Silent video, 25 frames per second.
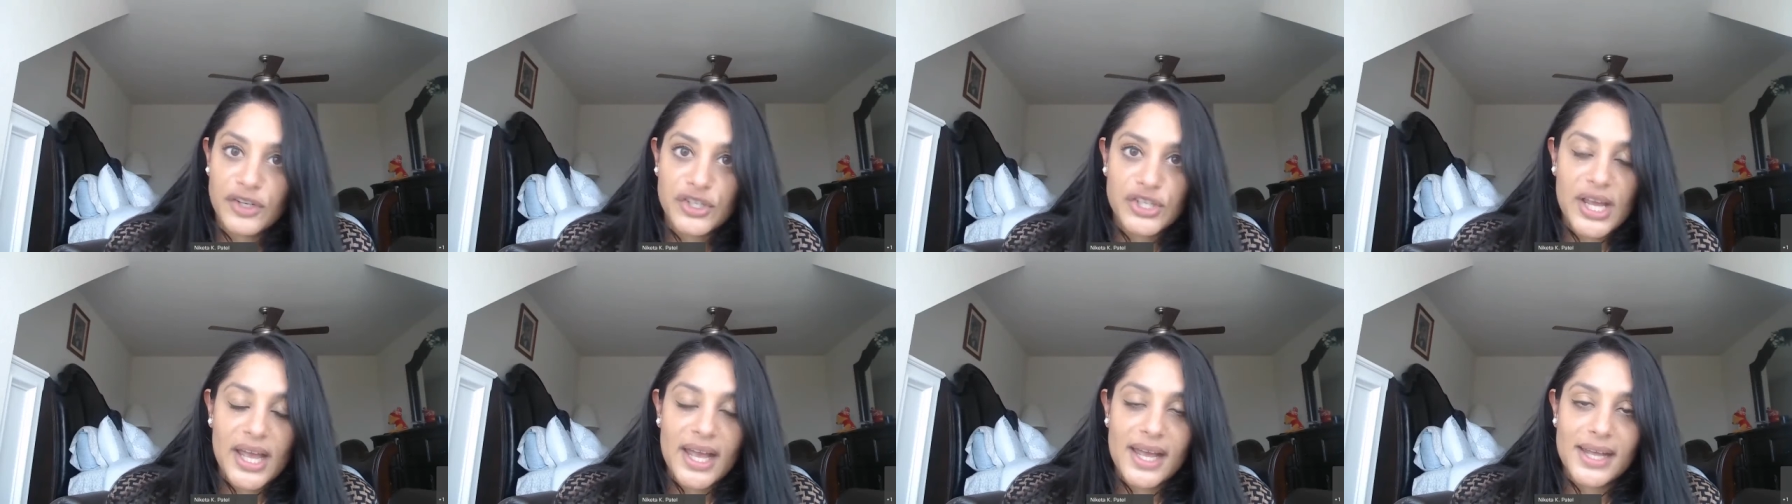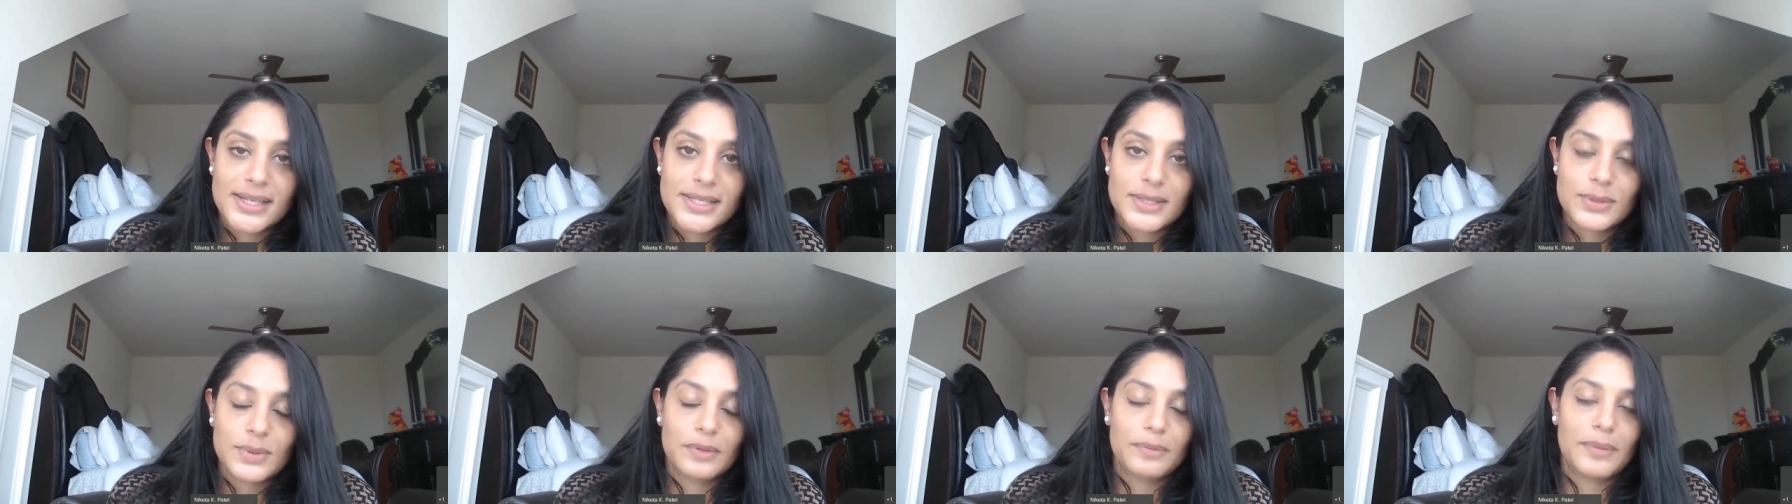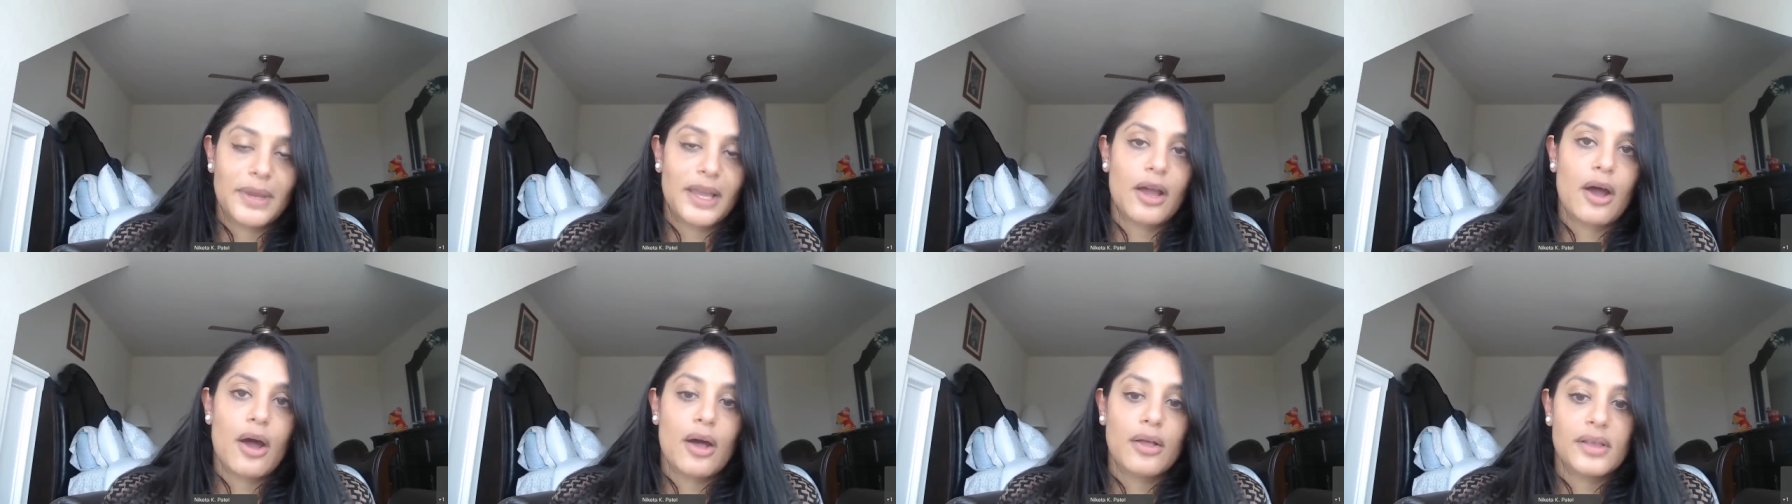chats with
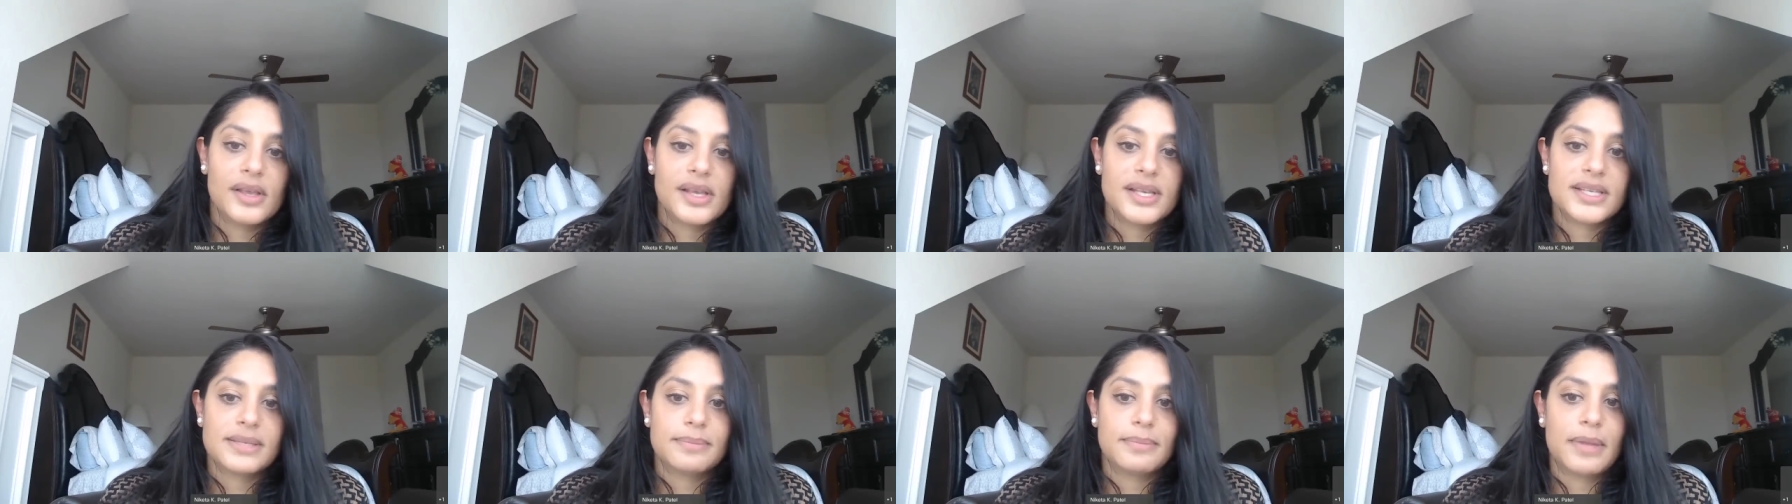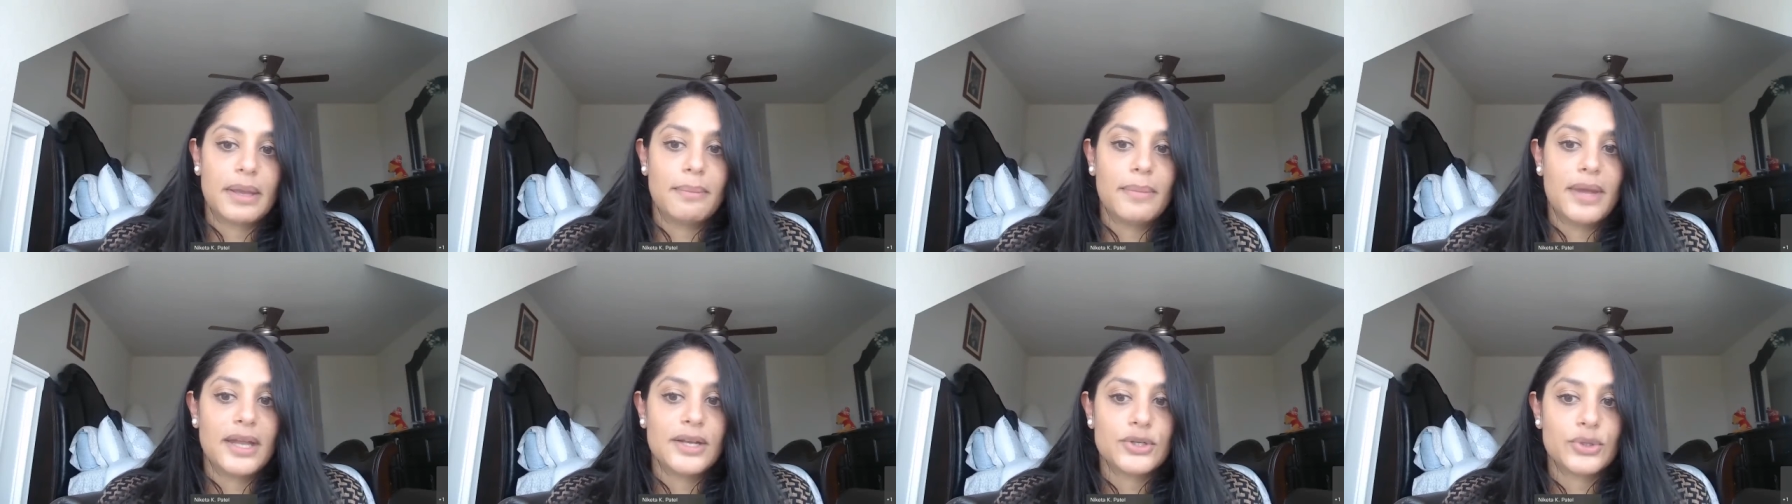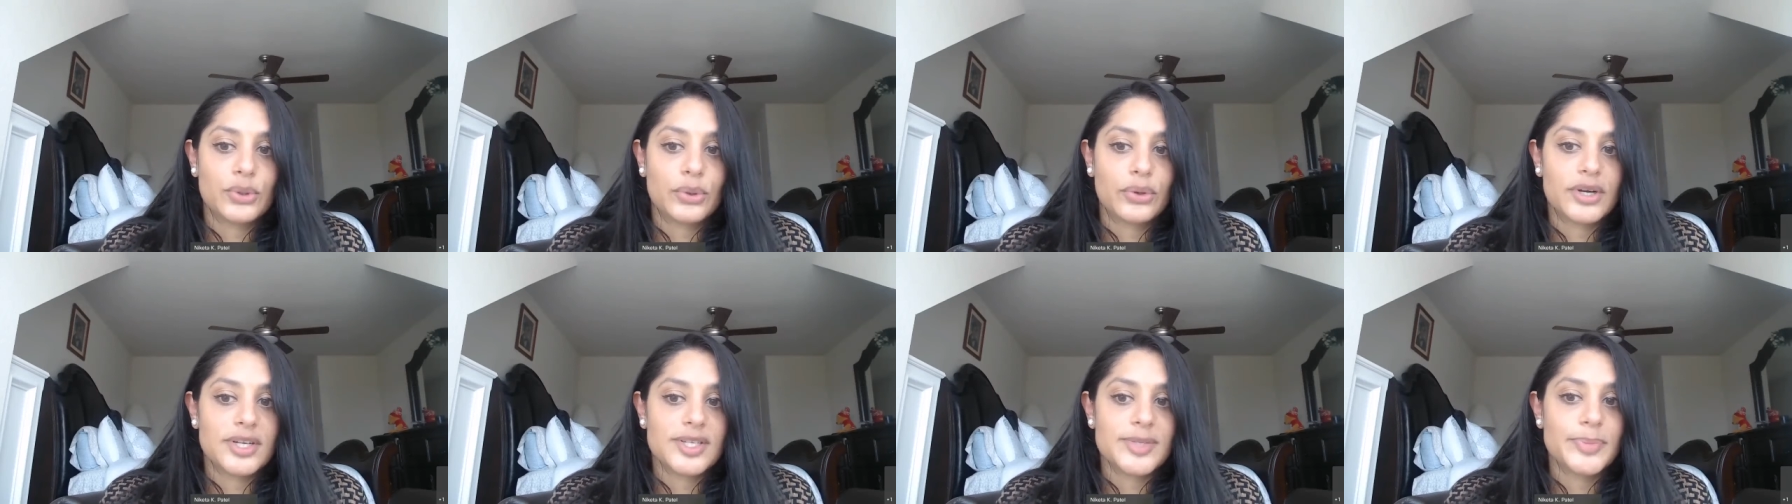my colleagues and my
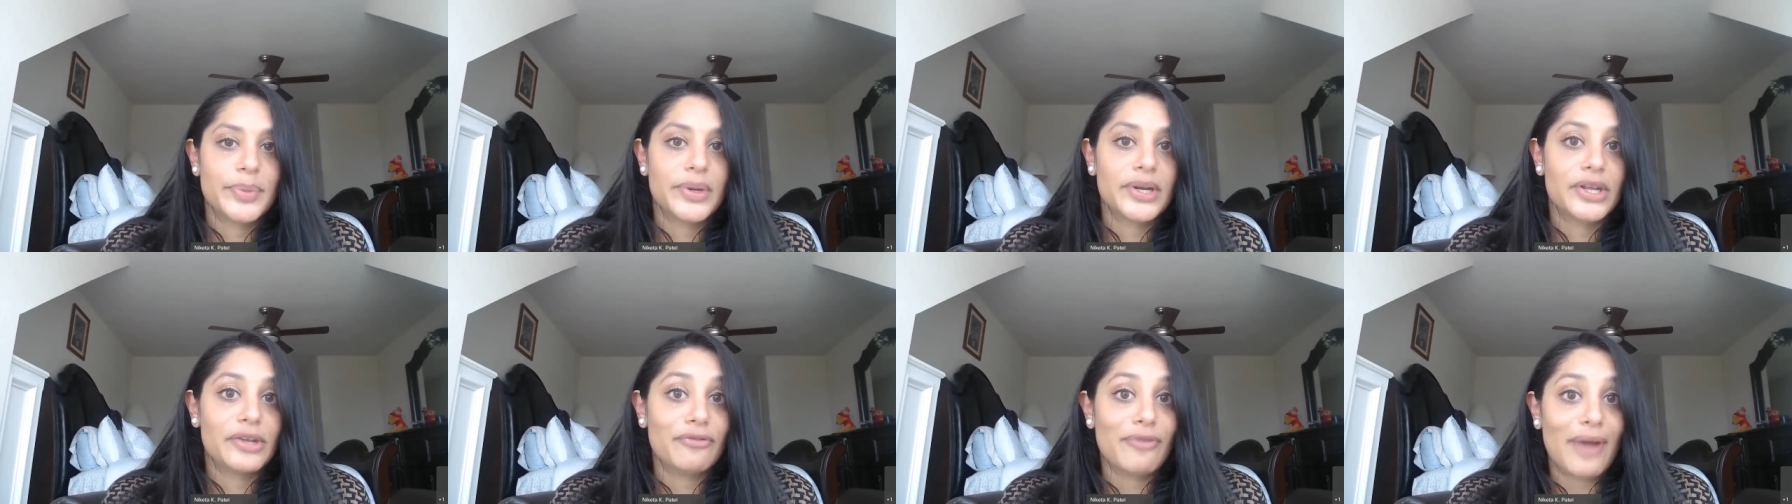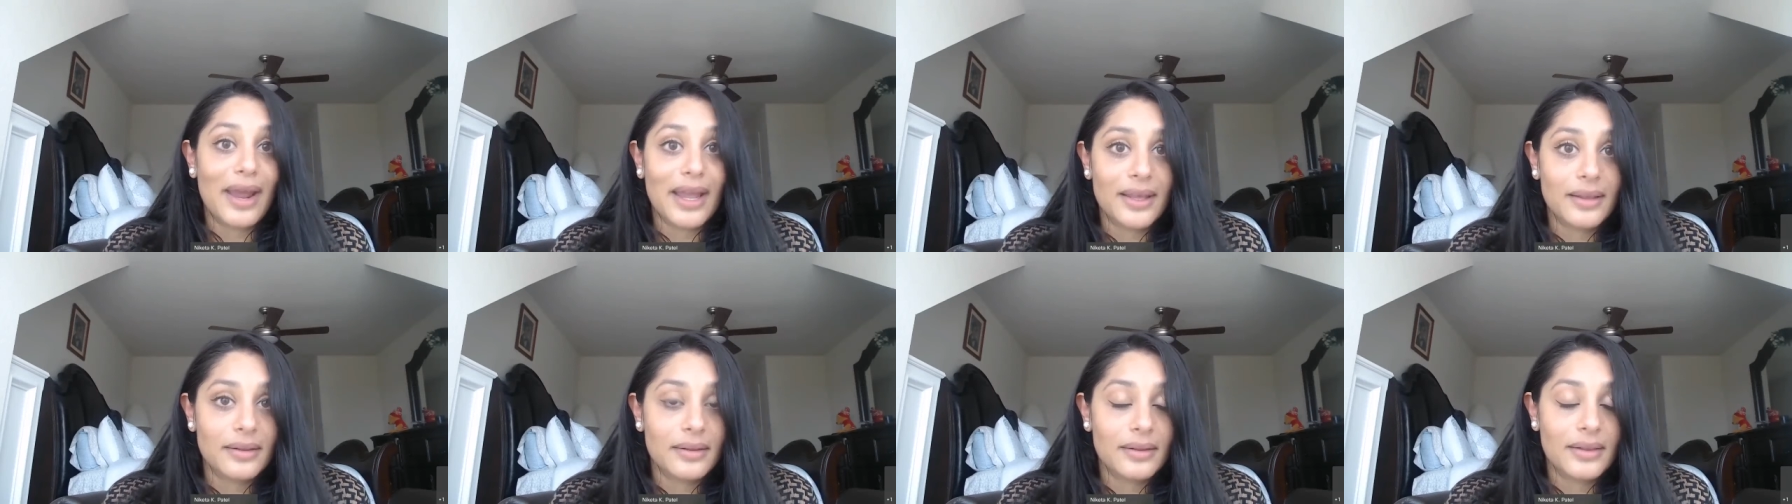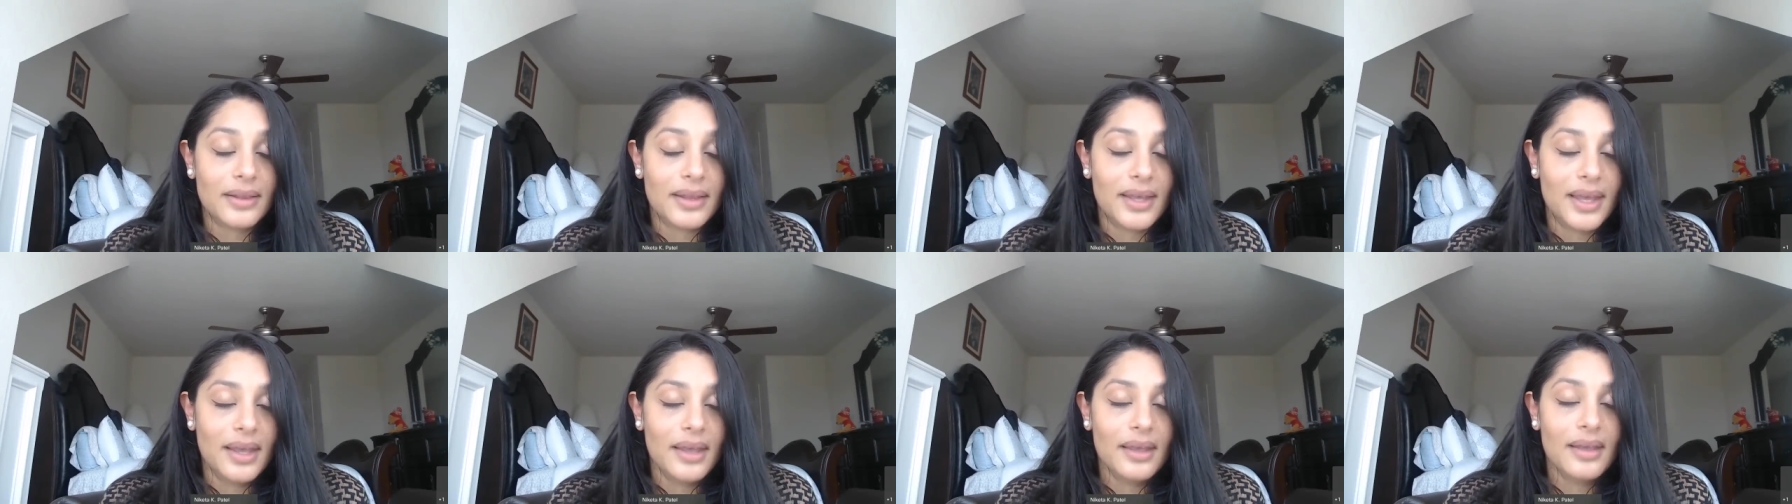mentors pretty
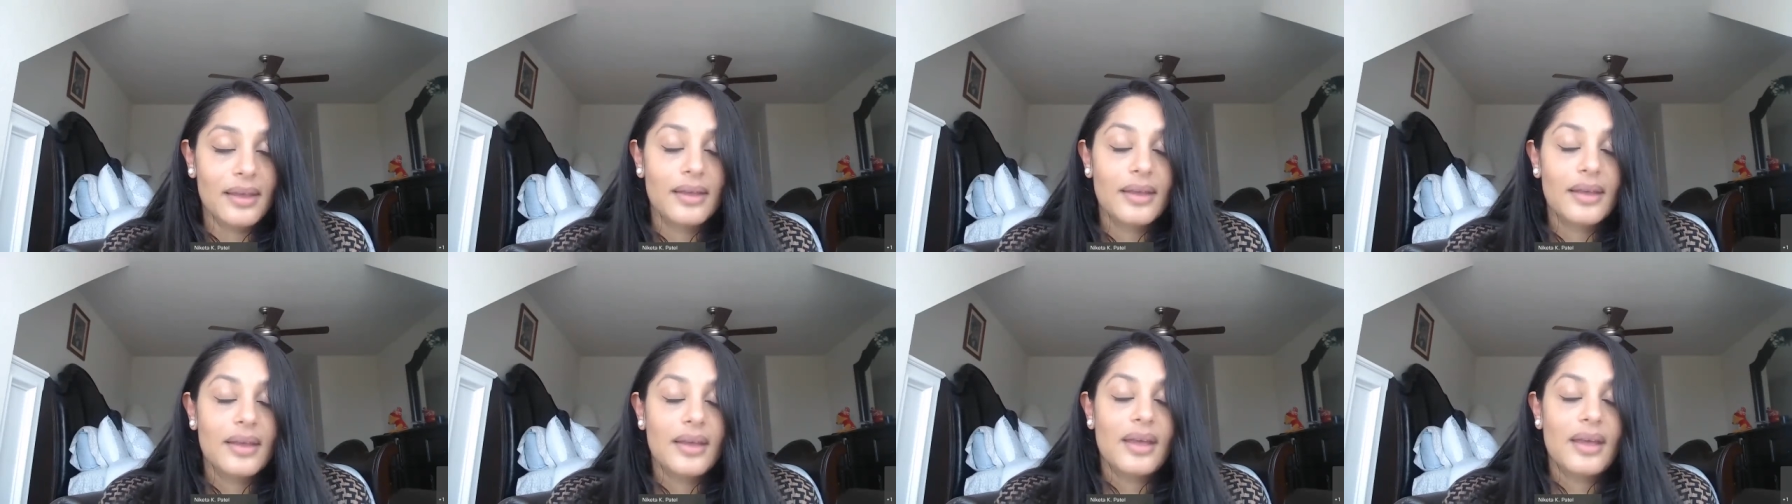regularly.